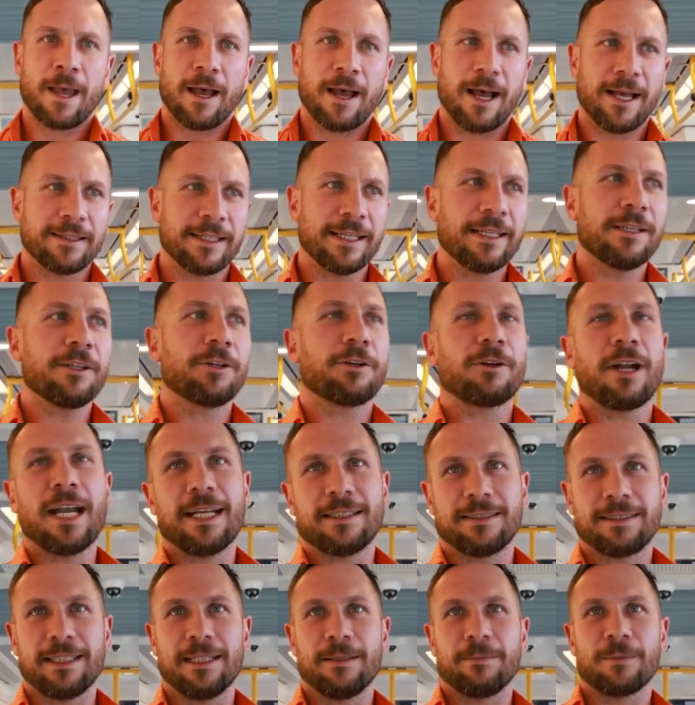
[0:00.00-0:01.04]
I think a great
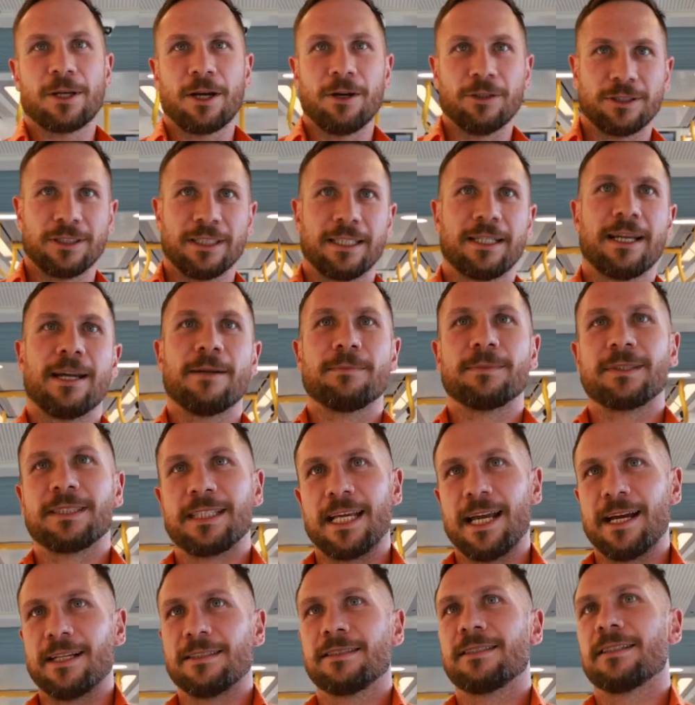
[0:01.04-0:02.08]
team culture comes
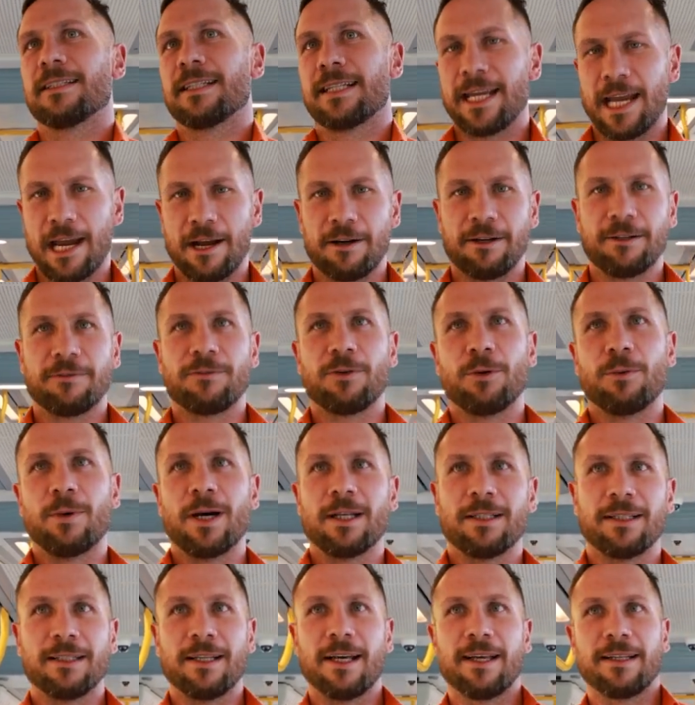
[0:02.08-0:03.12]
down to caring for one
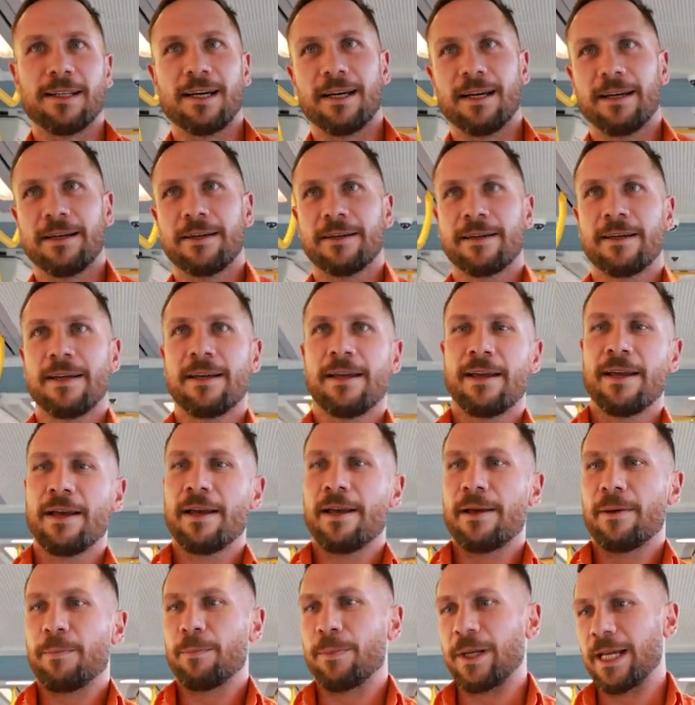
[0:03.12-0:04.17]
another,
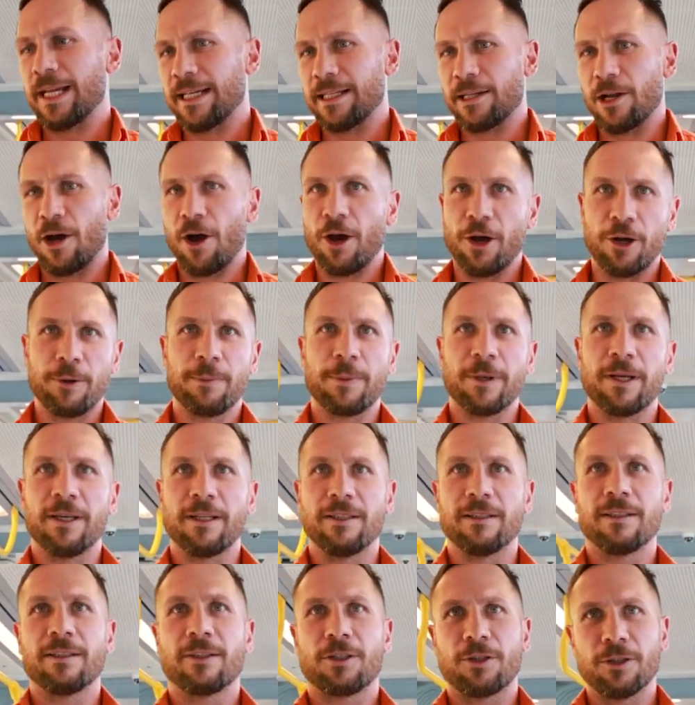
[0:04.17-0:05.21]
being
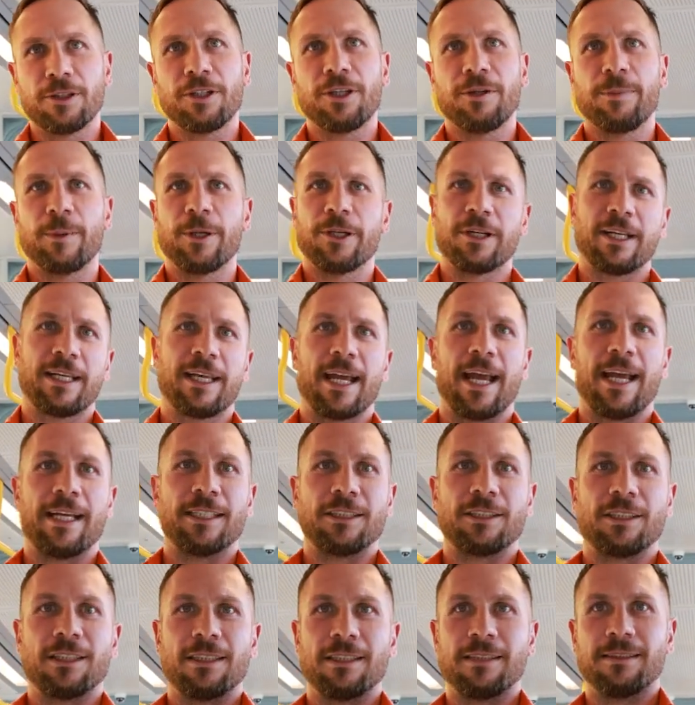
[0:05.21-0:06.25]
open, good
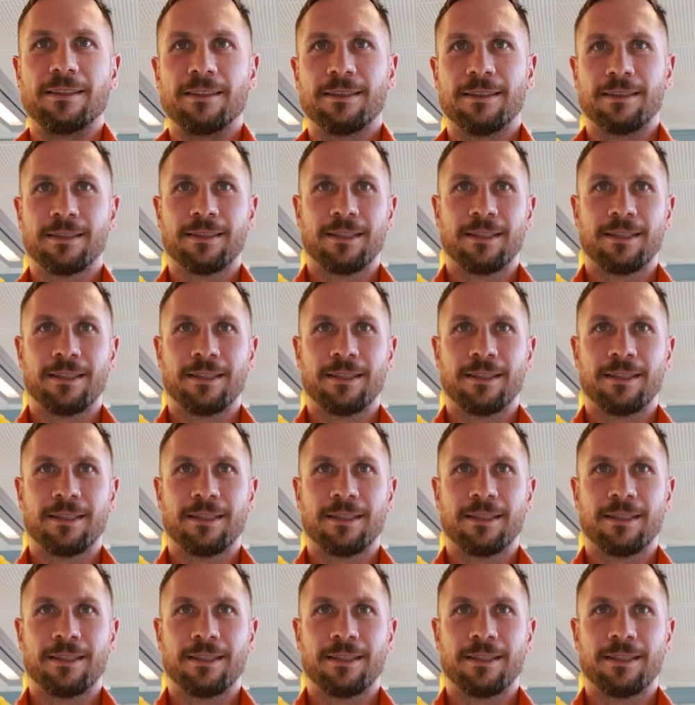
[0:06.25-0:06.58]
communication,